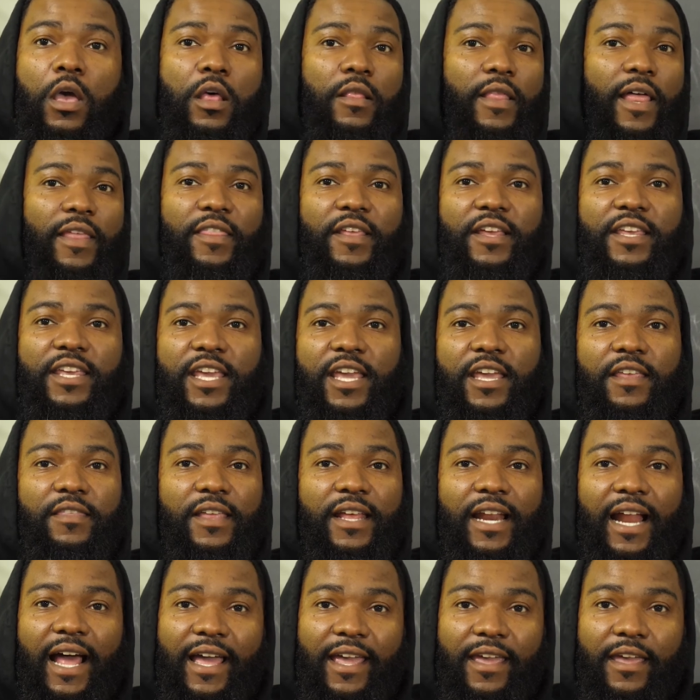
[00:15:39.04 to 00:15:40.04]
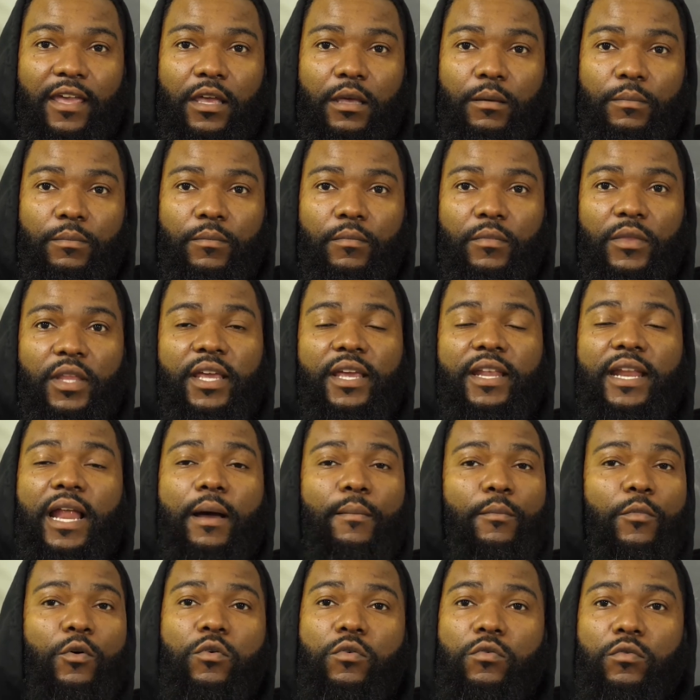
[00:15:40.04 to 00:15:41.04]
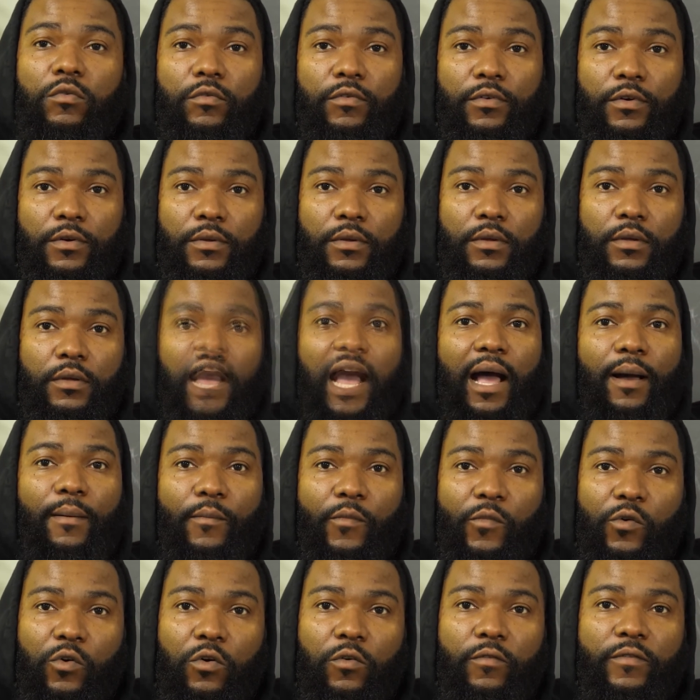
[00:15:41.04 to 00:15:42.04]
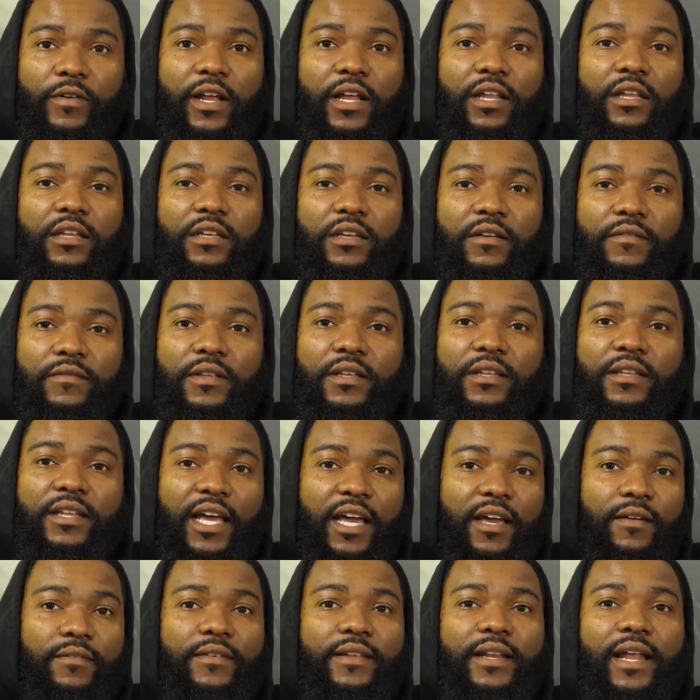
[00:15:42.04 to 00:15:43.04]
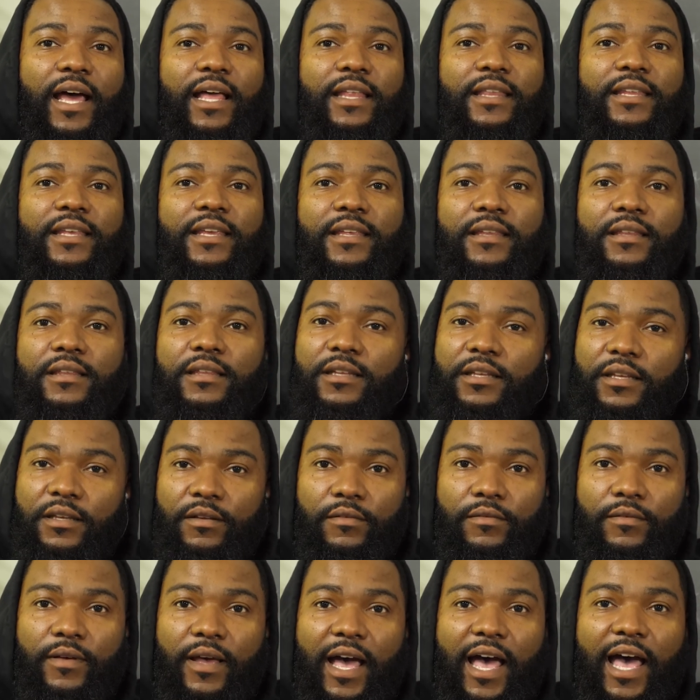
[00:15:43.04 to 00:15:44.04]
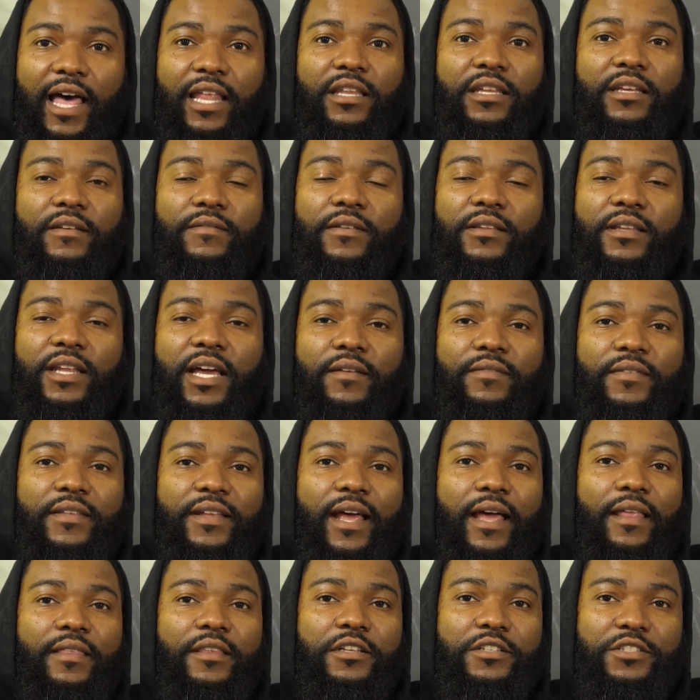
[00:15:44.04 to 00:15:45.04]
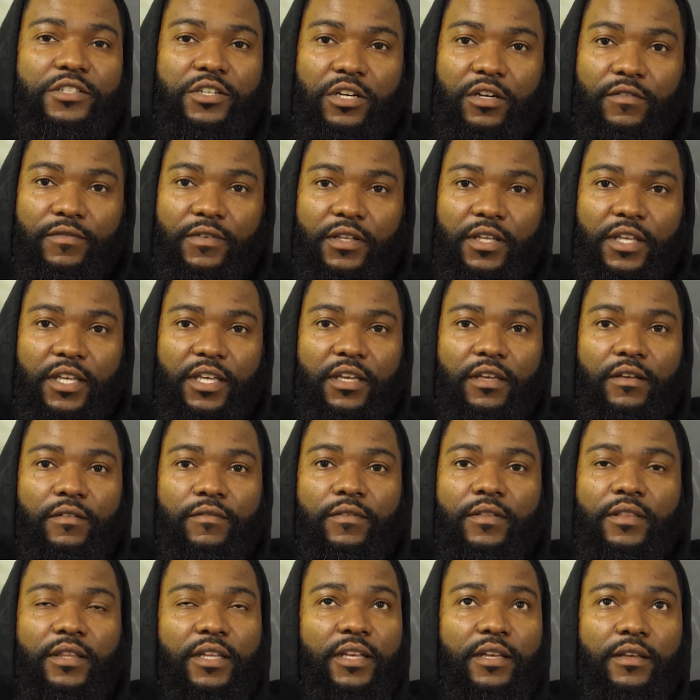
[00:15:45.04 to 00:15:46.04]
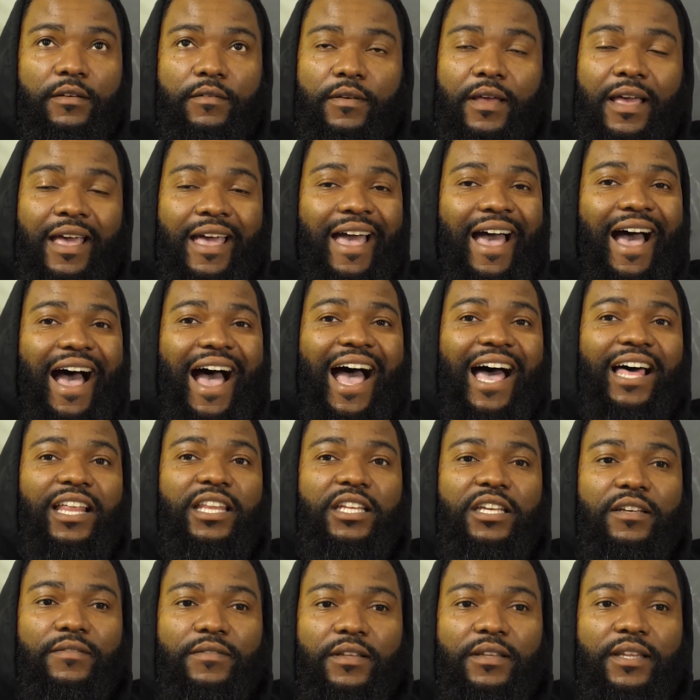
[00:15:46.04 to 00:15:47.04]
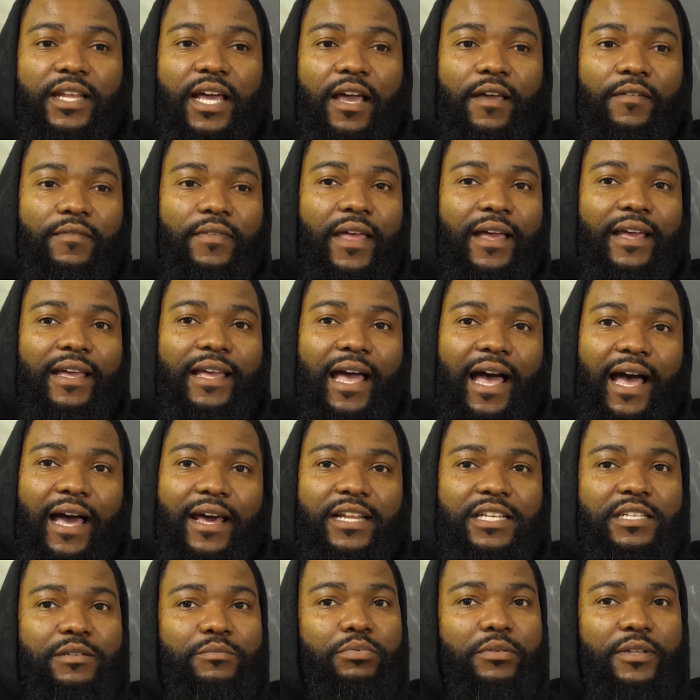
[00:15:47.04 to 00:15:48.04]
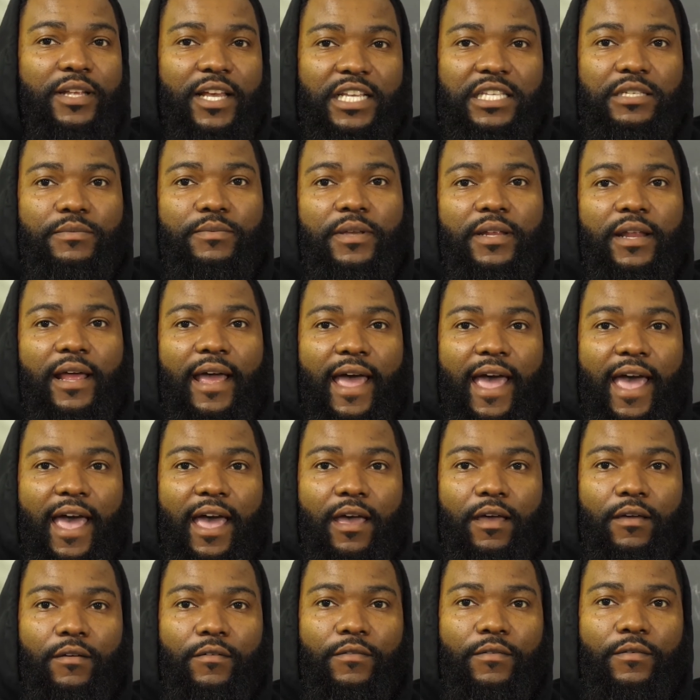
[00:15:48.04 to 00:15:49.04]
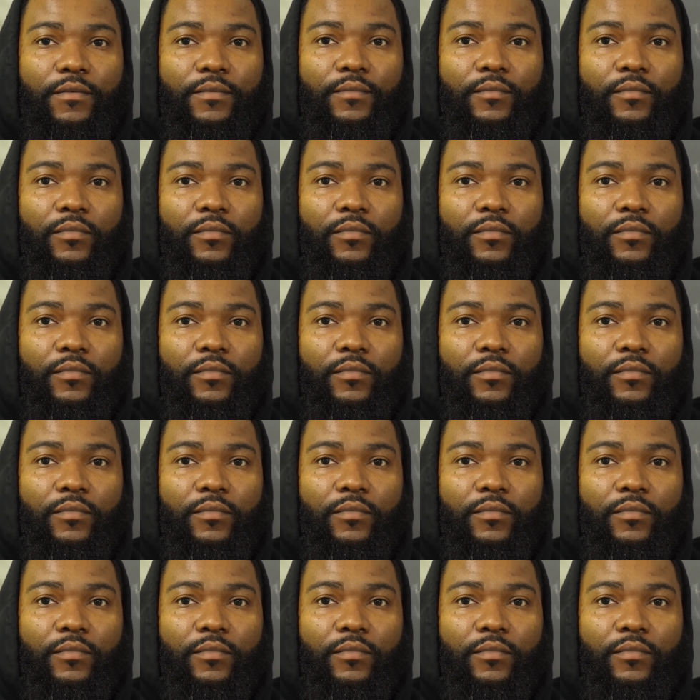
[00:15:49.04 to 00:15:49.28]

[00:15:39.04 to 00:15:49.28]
like the king that I am, and I move. I move and I live the life that I need to live. I live the life that I deserve to live. I live the life that God has blessed me to have.